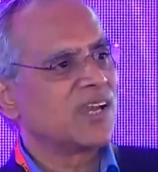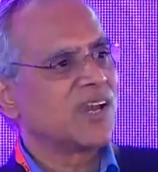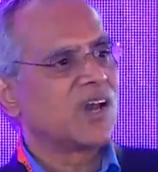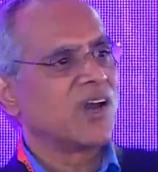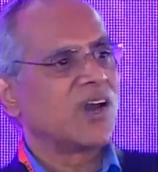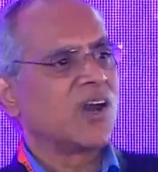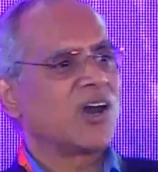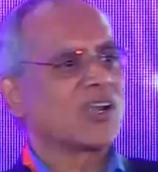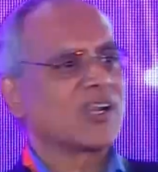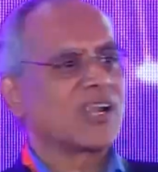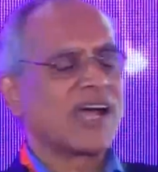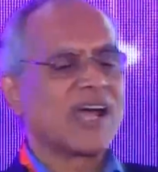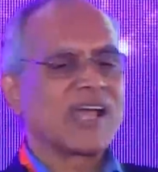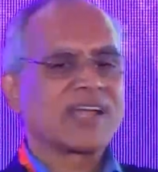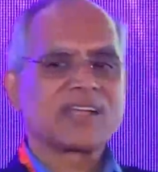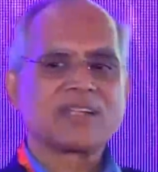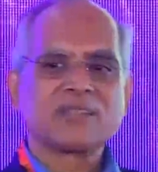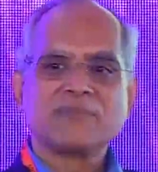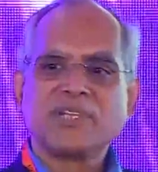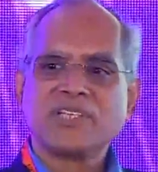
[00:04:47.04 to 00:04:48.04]
or
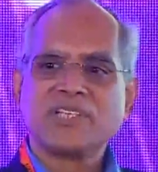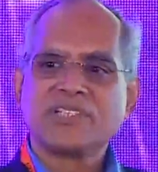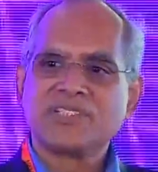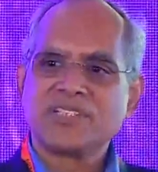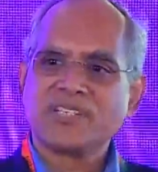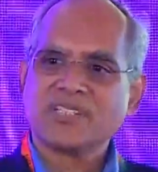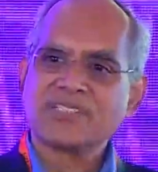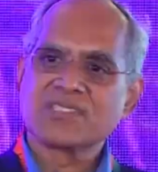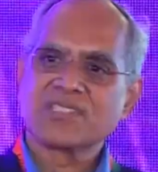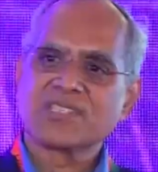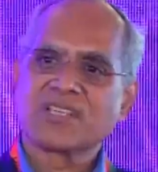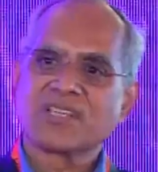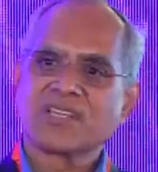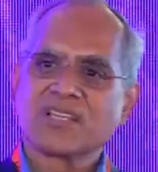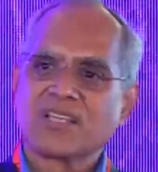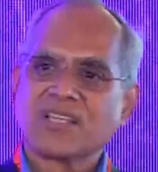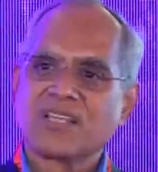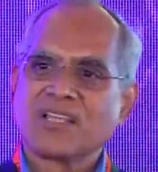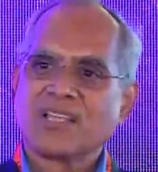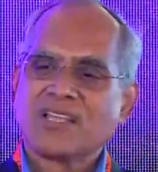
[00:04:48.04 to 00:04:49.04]
academicians,
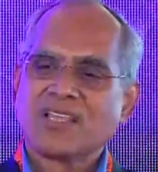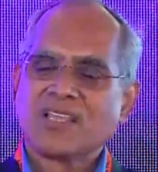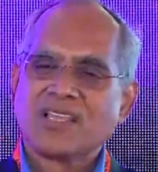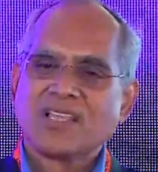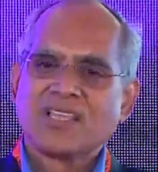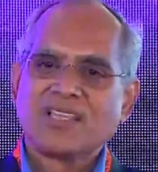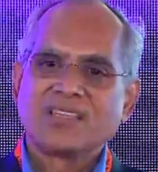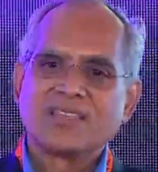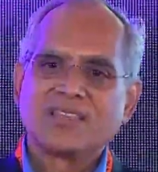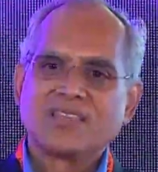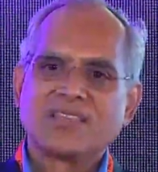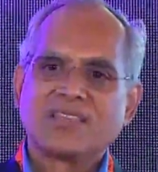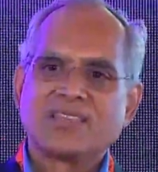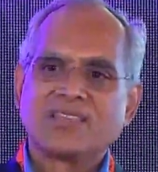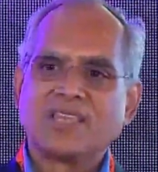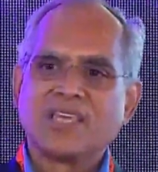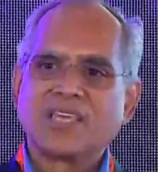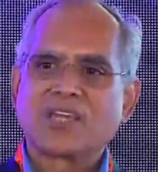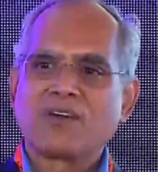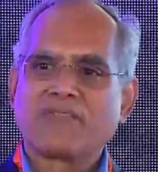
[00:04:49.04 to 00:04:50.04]

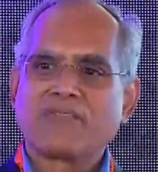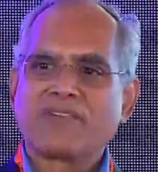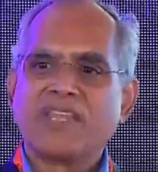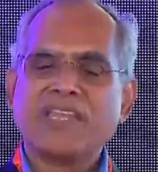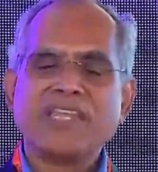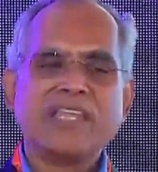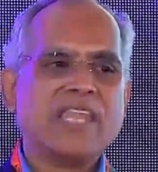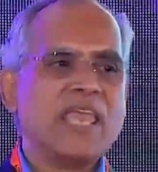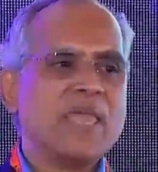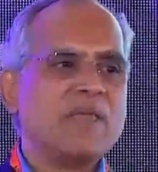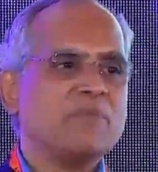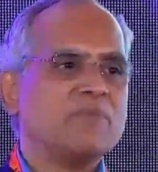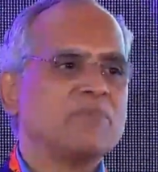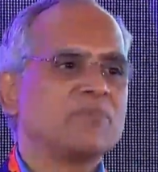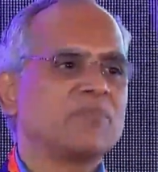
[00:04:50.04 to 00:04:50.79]
think of any name,